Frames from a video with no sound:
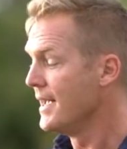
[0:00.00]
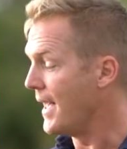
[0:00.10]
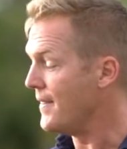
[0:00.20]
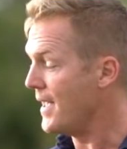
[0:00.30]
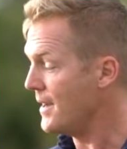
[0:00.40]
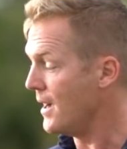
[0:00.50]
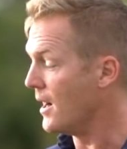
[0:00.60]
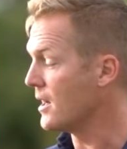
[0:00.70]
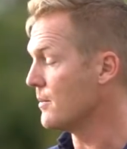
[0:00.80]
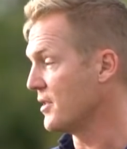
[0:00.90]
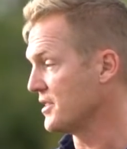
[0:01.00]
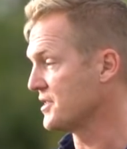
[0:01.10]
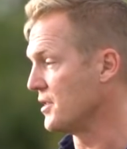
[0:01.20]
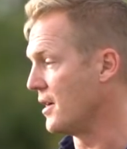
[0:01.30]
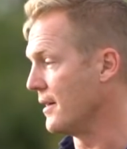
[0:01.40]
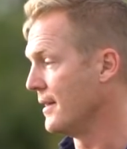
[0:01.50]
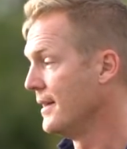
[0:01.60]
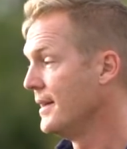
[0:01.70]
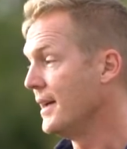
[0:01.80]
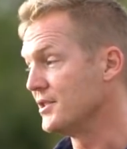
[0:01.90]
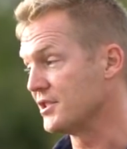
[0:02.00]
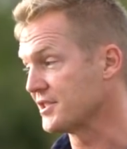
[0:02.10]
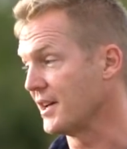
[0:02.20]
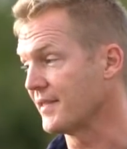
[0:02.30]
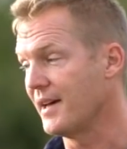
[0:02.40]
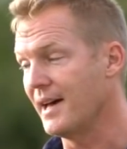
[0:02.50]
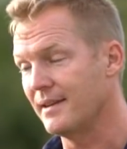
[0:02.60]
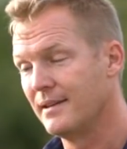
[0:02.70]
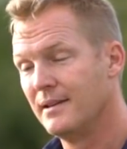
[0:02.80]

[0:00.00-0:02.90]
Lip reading: And then I'm gonna press start. And just like that,